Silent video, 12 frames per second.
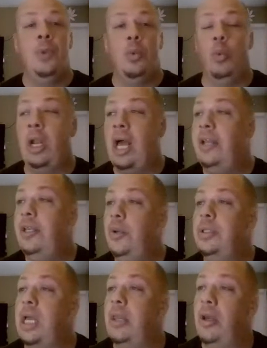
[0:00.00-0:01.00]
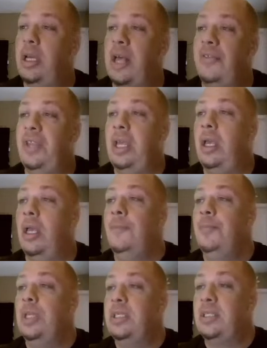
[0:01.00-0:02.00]
What I do is I look at the
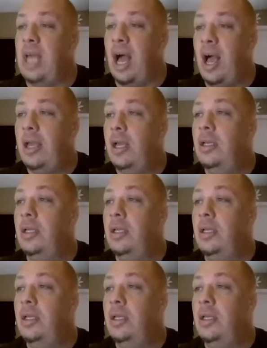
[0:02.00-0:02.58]
stock